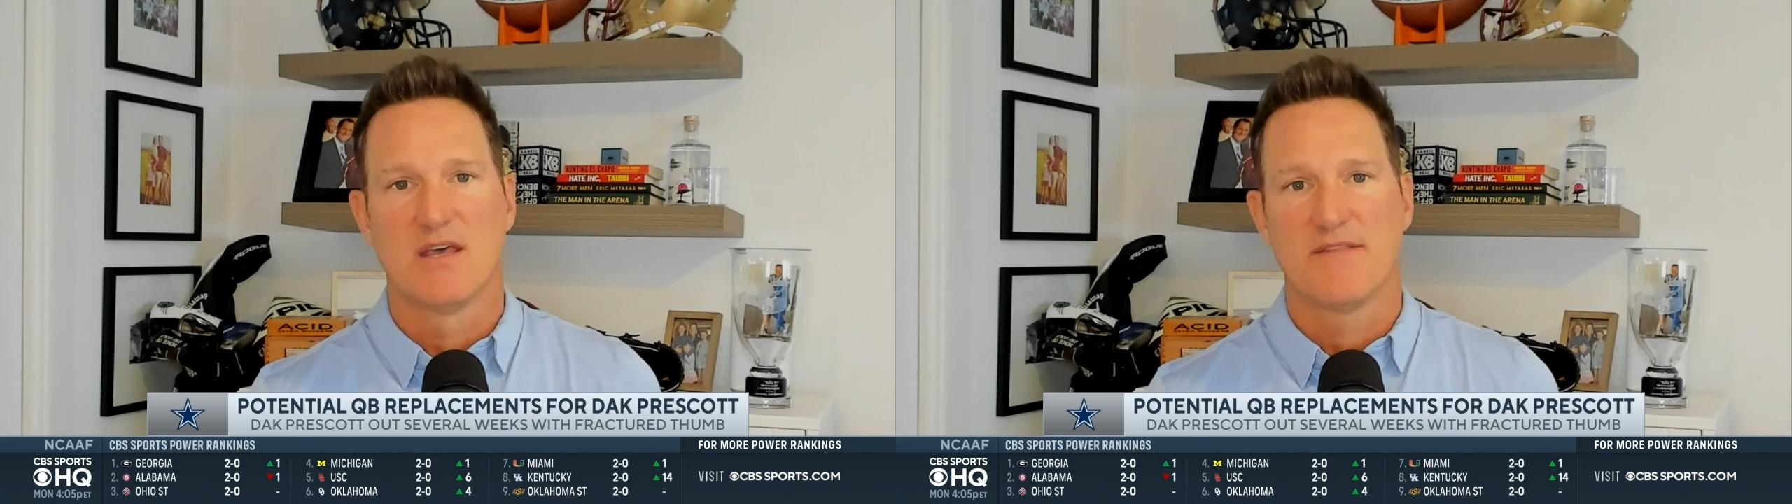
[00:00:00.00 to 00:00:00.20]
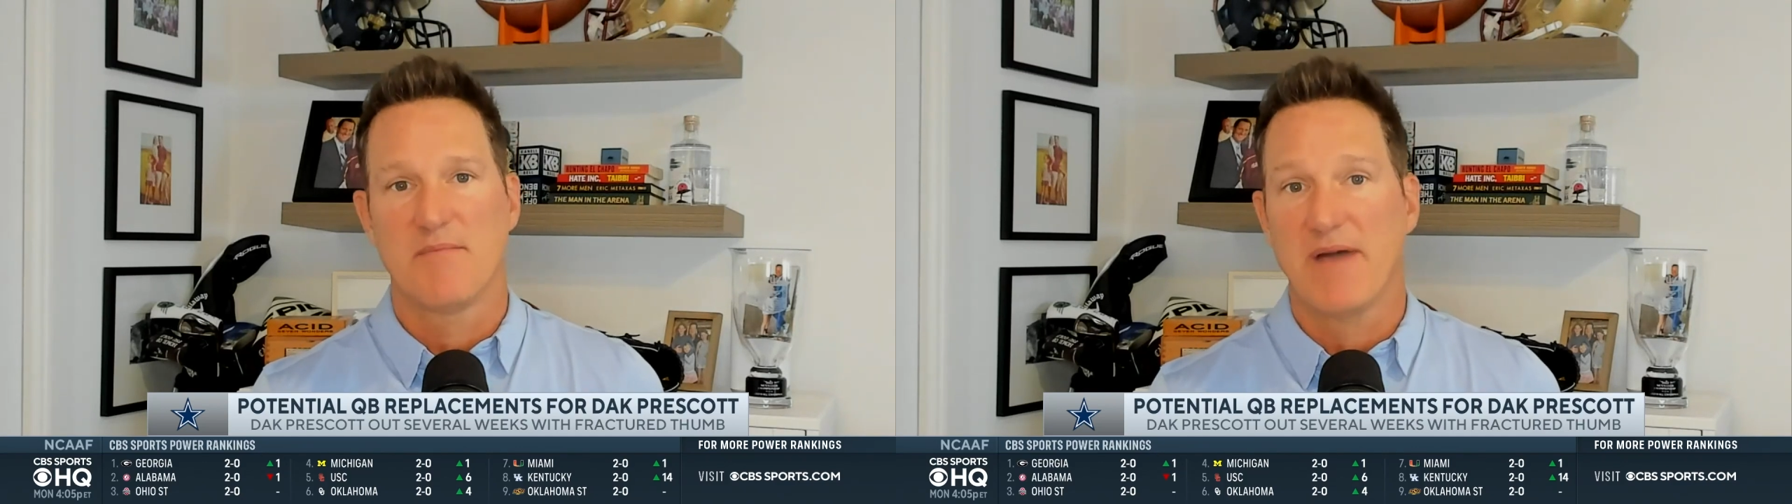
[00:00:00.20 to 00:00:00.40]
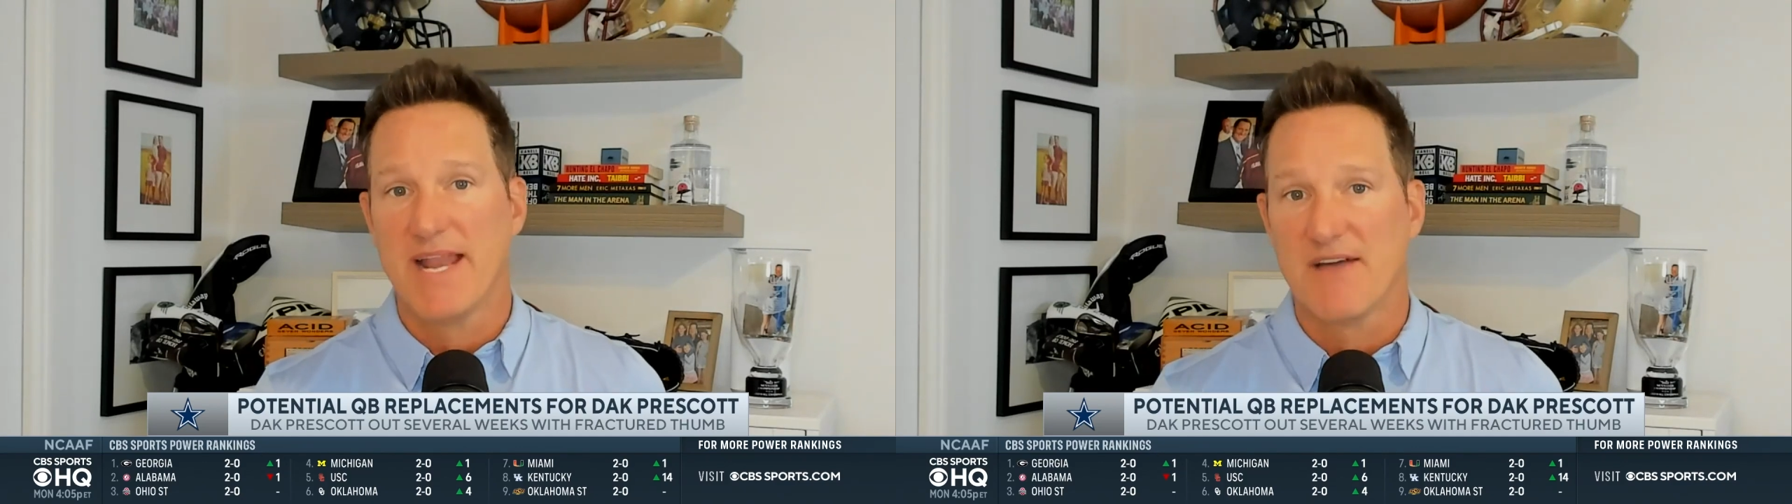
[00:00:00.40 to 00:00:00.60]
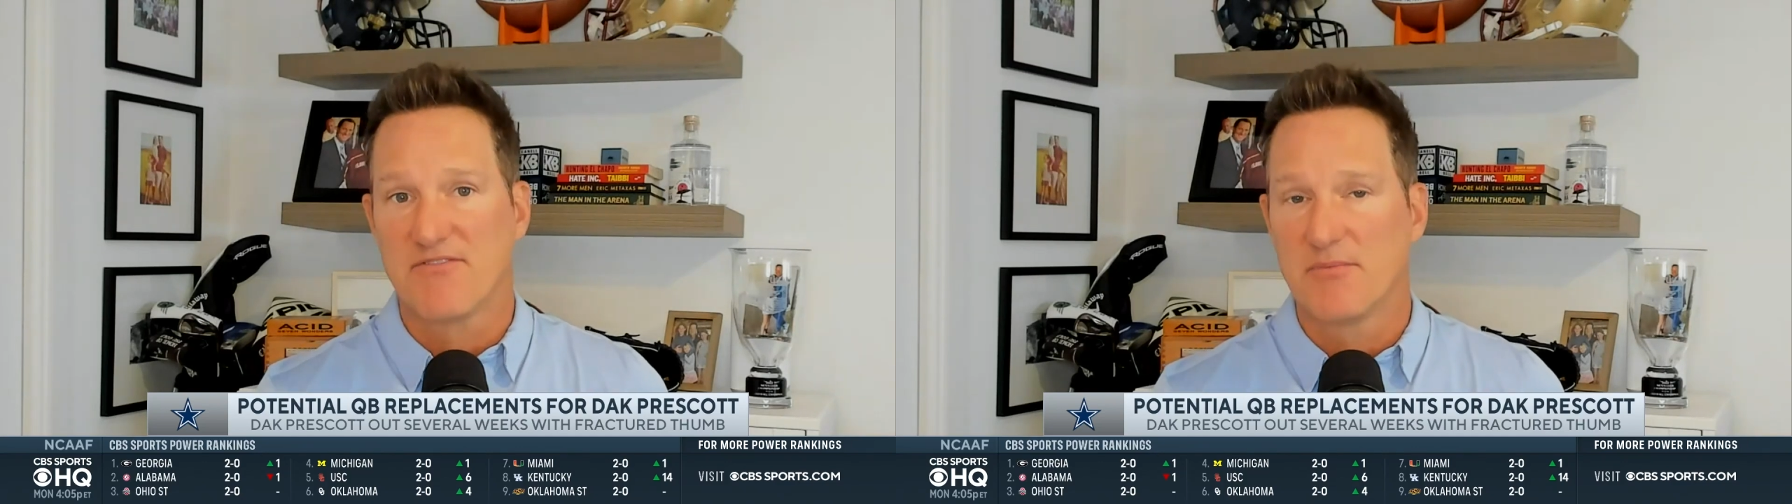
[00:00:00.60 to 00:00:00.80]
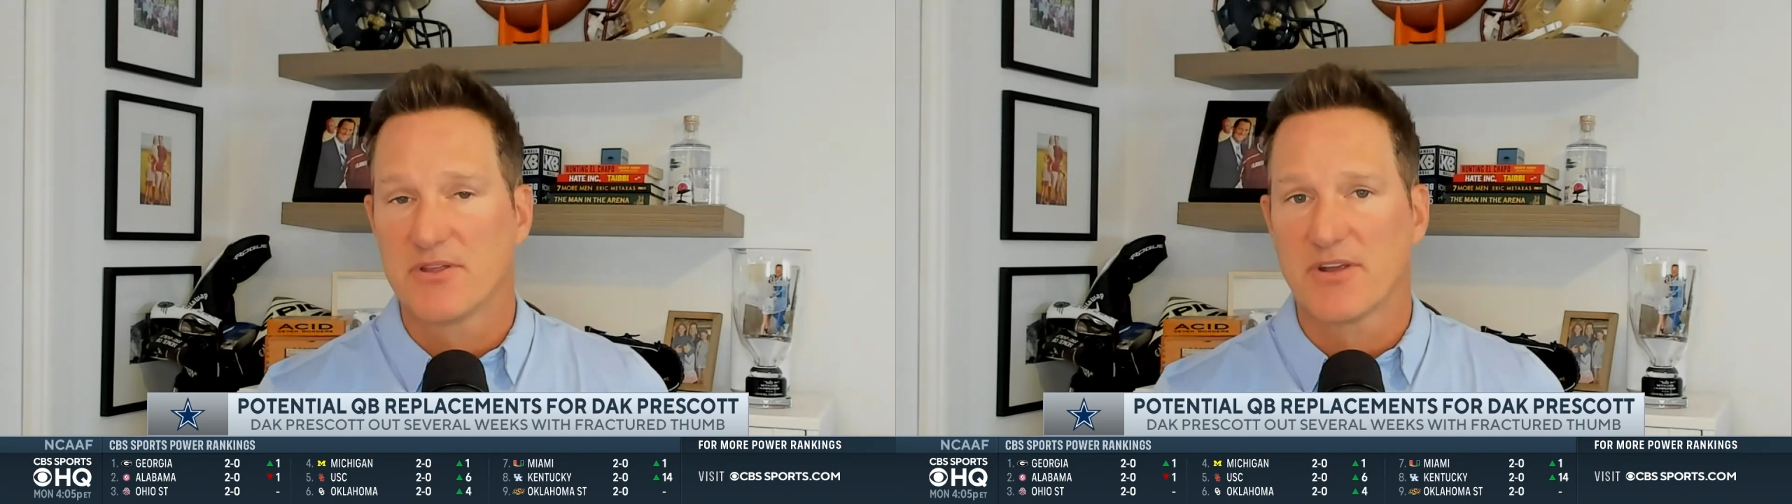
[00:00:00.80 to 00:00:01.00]
that might have
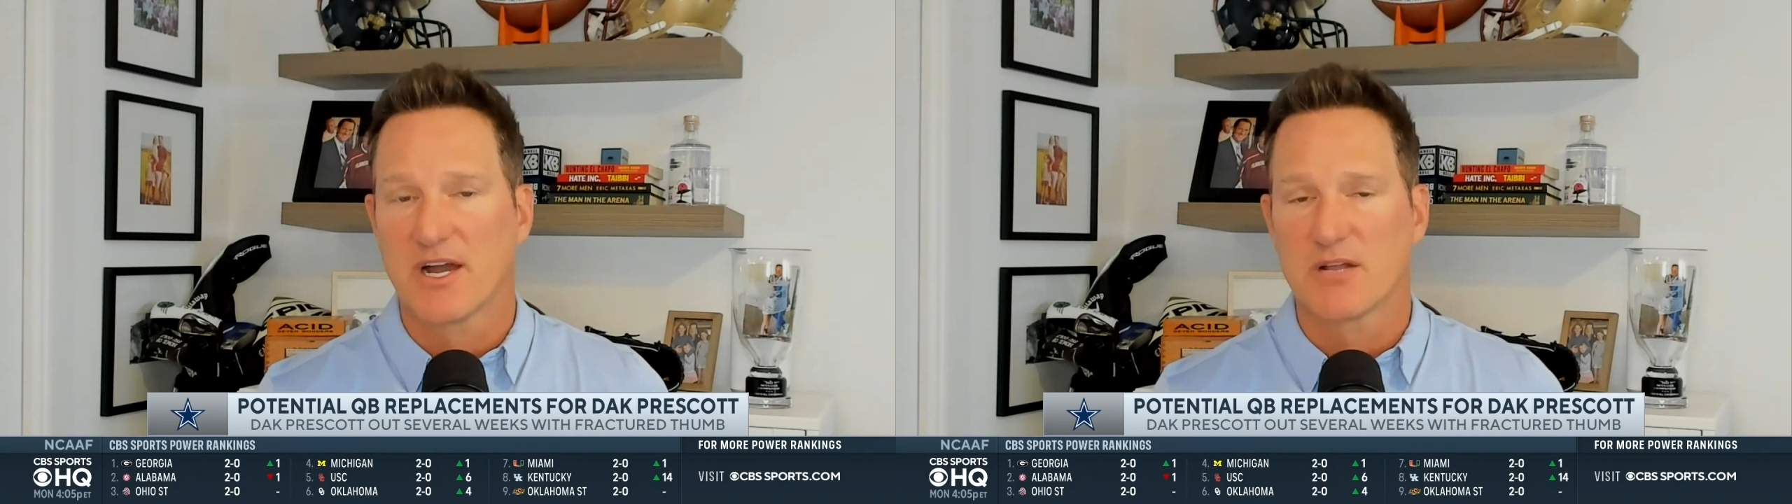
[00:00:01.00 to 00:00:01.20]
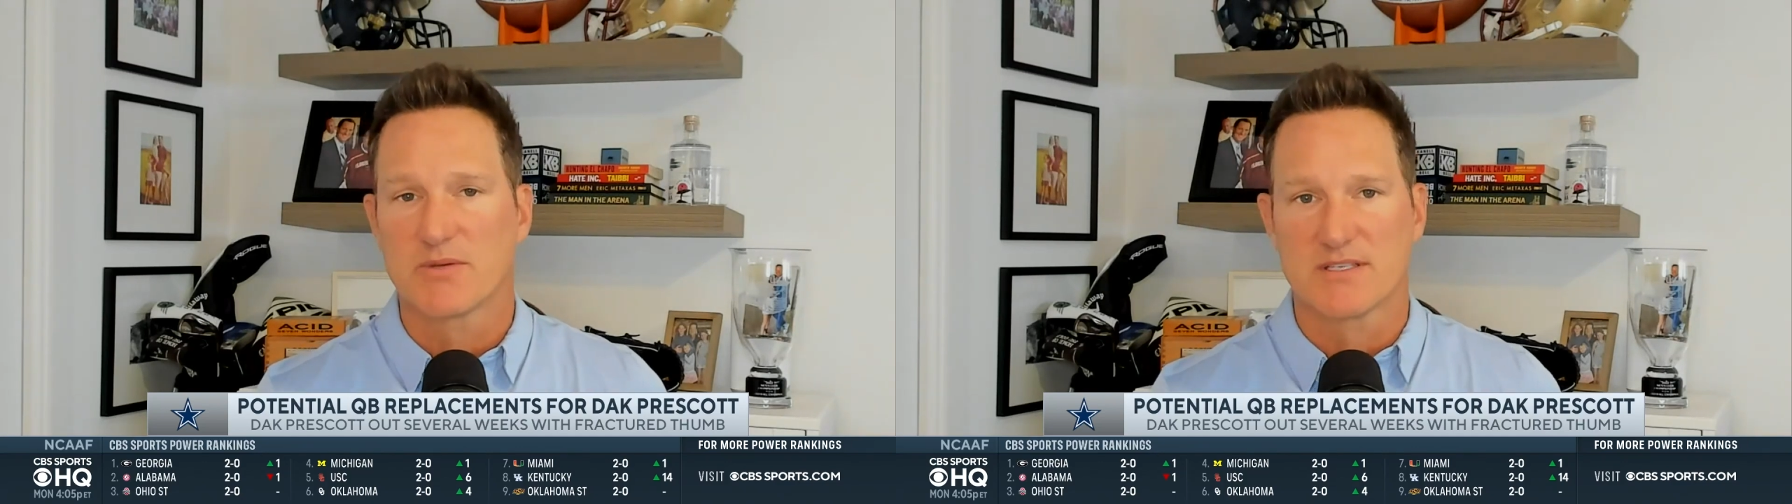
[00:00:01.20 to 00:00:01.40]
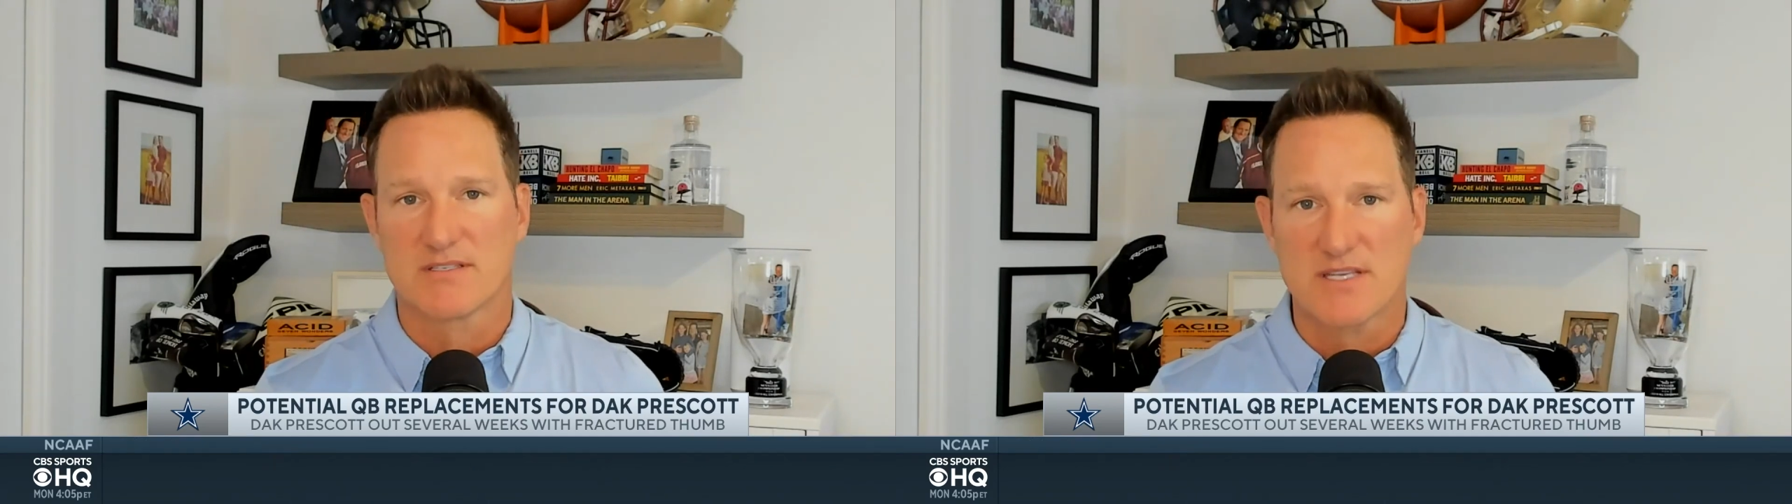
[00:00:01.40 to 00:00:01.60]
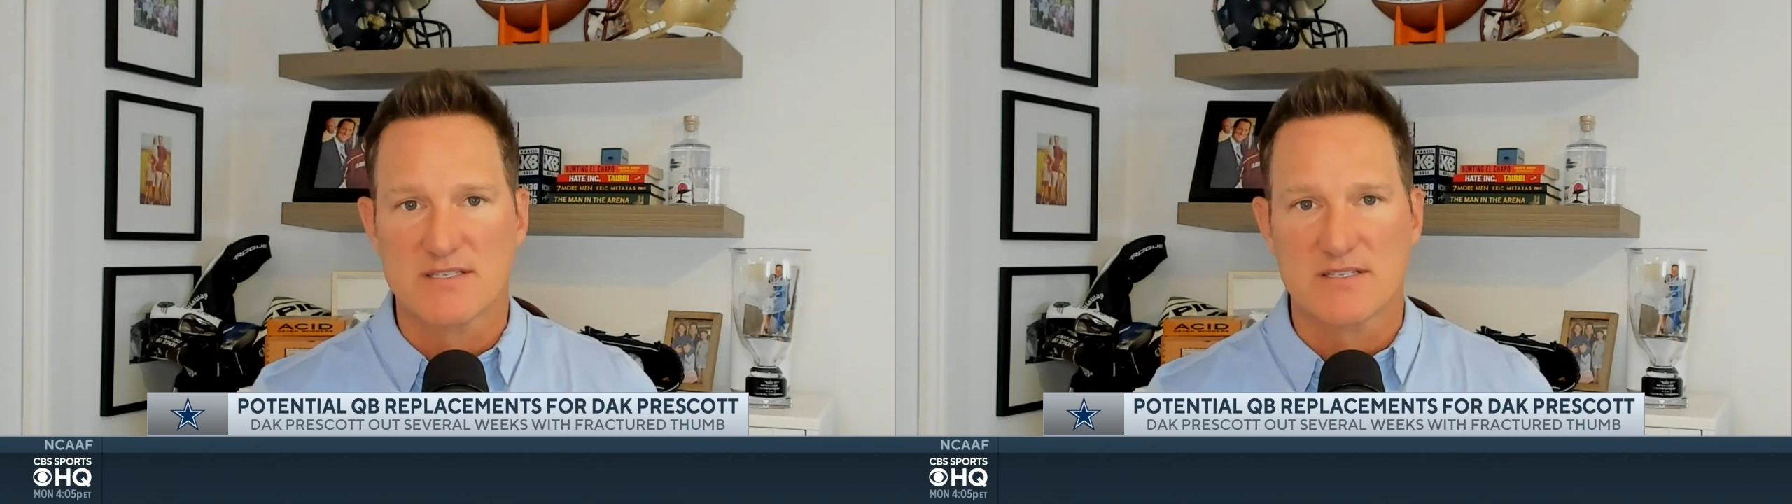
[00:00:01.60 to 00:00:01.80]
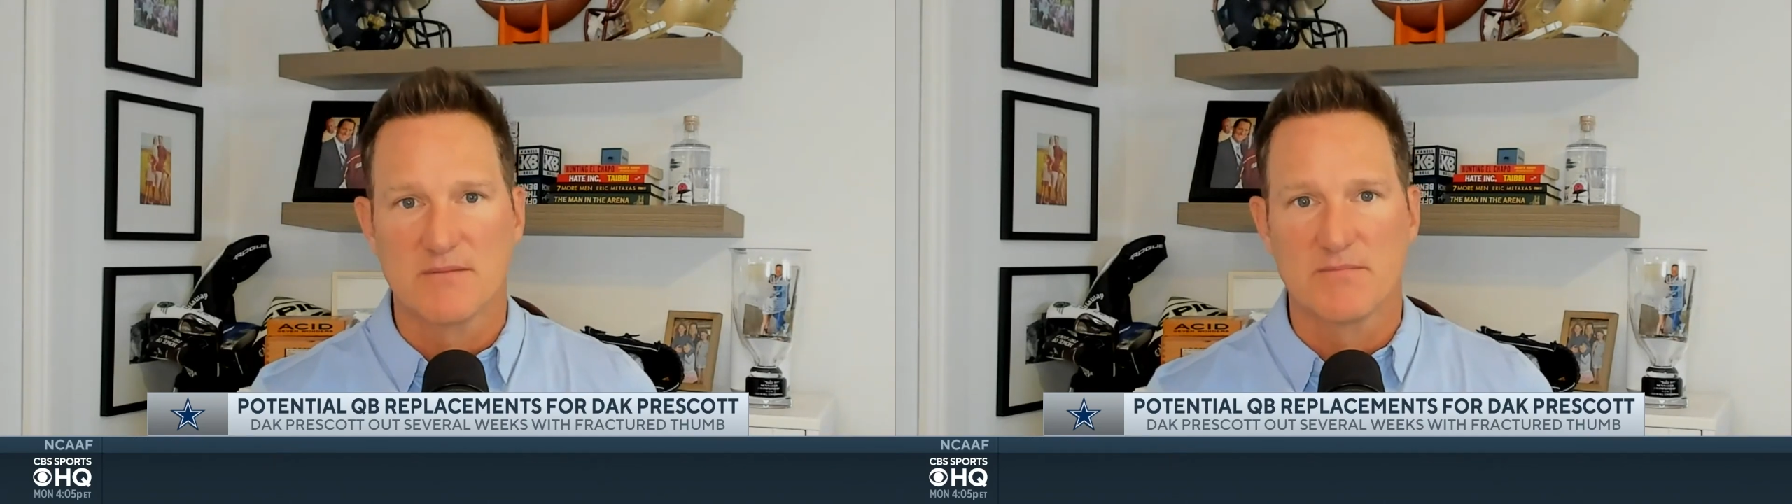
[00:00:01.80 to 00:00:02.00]
familiarity with the
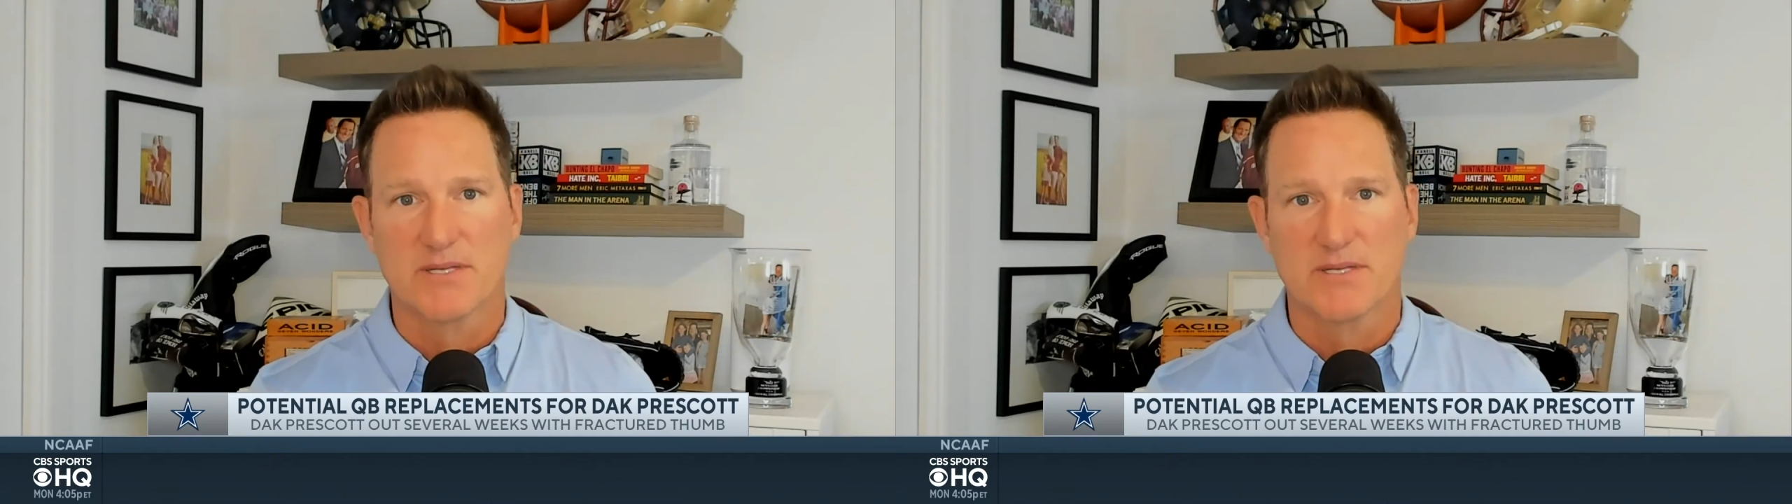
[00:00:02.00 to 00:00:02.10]
system,